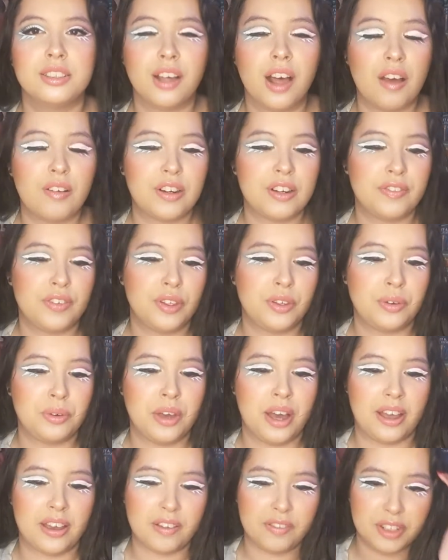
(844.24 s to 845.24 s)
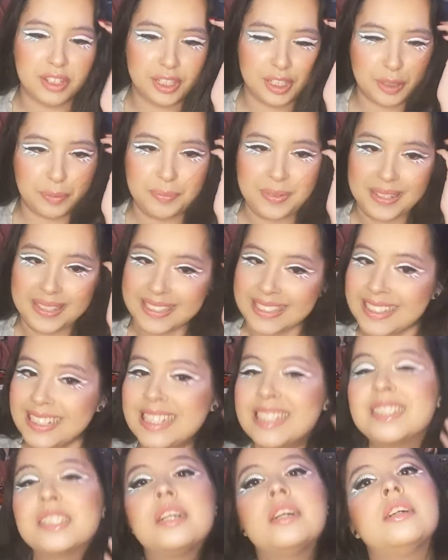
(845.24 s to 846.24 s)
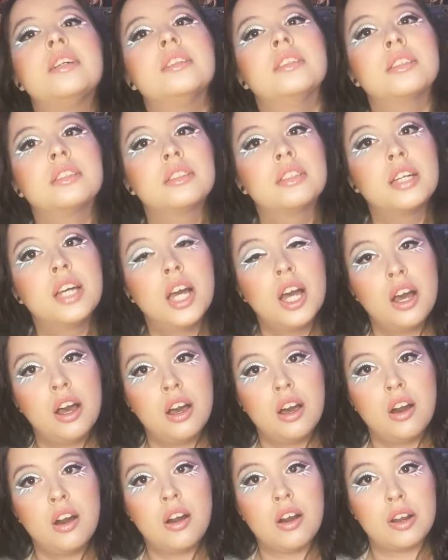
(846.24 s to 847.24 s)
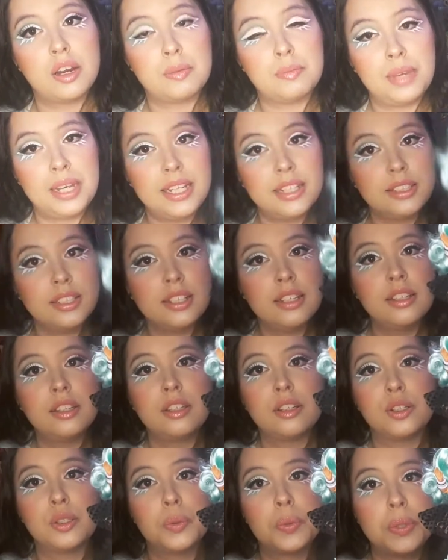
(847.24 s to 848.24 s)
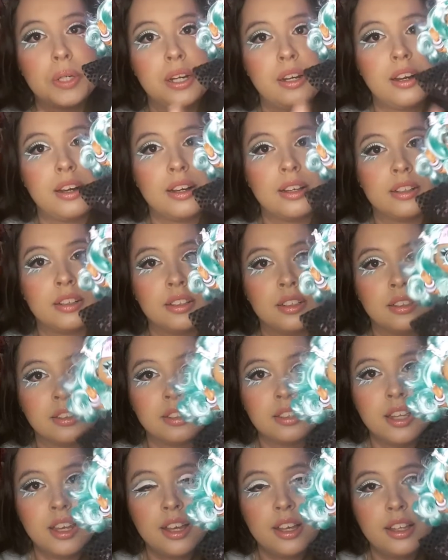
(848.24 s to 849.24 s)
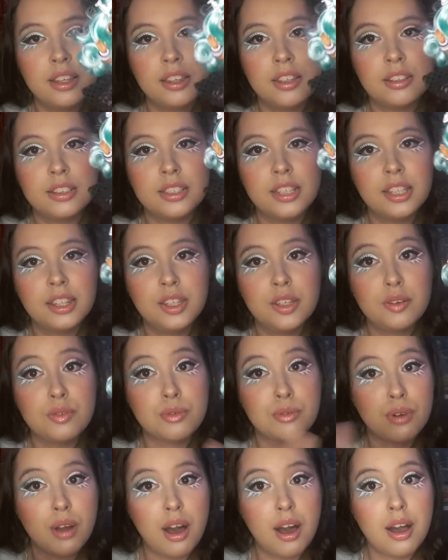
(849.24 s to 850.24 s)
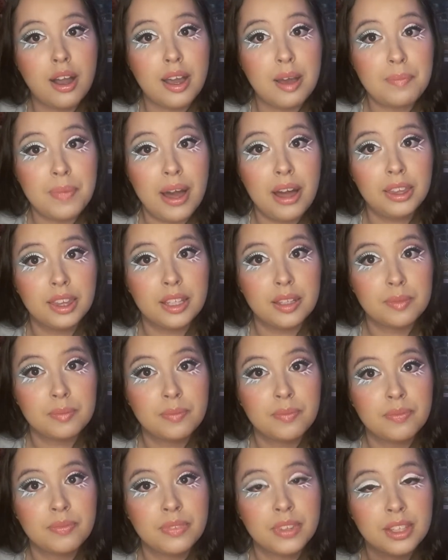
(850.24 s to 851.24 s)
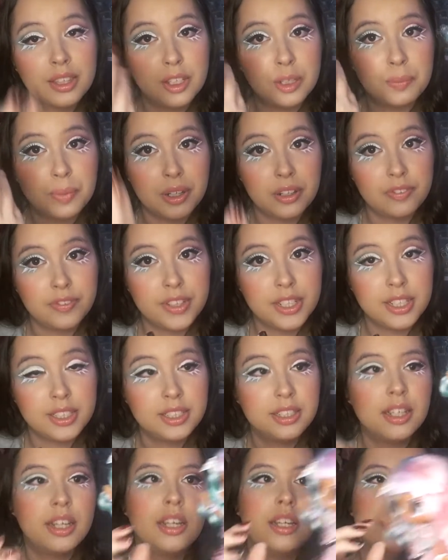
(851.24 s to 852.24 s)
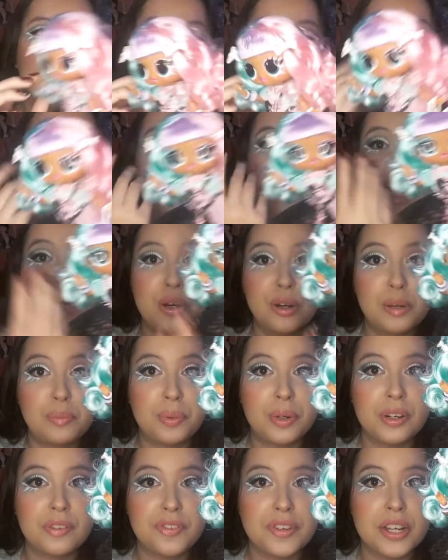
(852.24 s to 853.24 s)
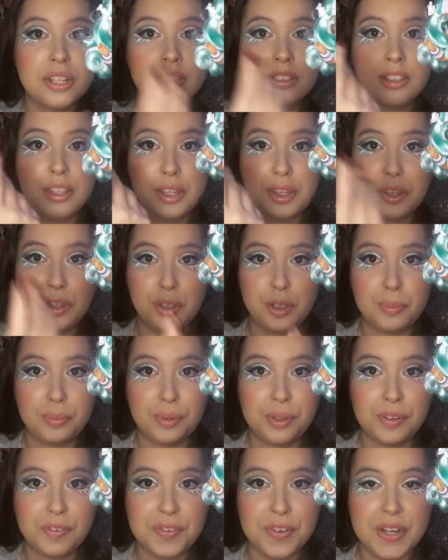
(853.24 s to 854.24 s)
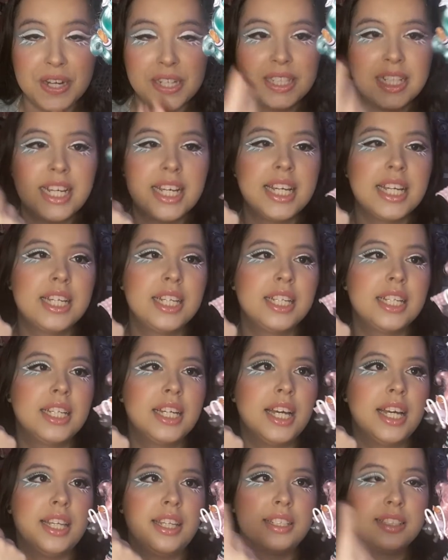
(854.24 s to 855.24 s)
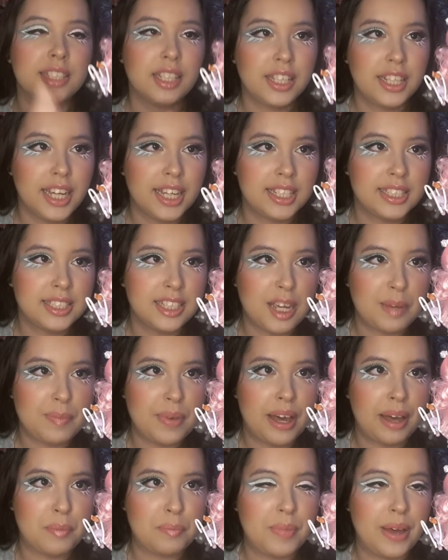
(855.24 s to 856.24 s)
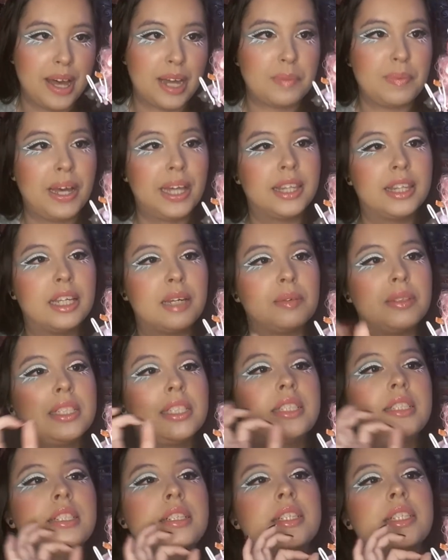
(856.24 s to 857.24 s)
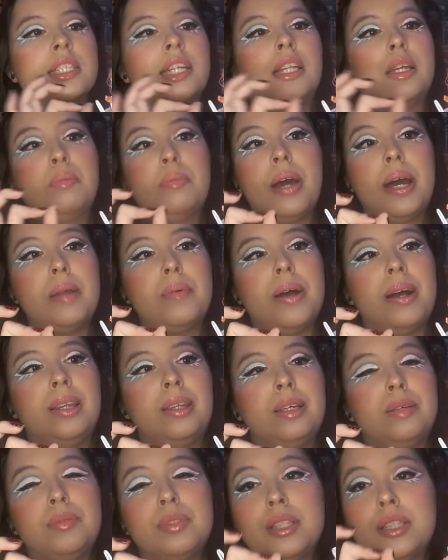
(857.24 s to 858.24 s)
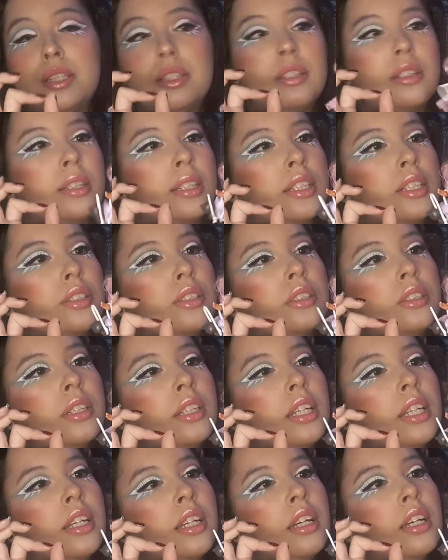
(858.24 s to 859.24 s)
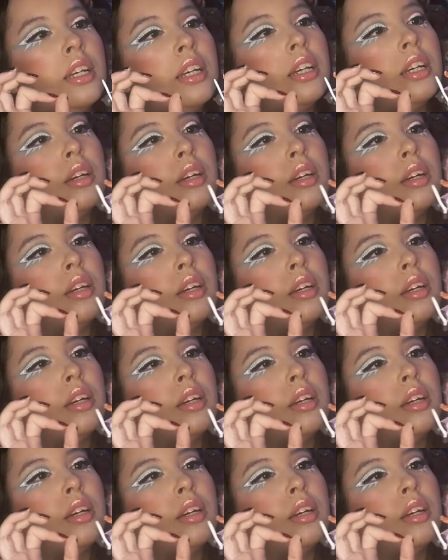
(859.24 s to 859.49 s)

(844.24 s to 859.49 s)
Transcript: doll review I ever did, because these dolls are amazing. They're $20. There's nothing wrong about them. They're perfect. You know, the hair are perfect. They're perfect. There's nothing I can say bad about them. There's nothing bad about them. They're literally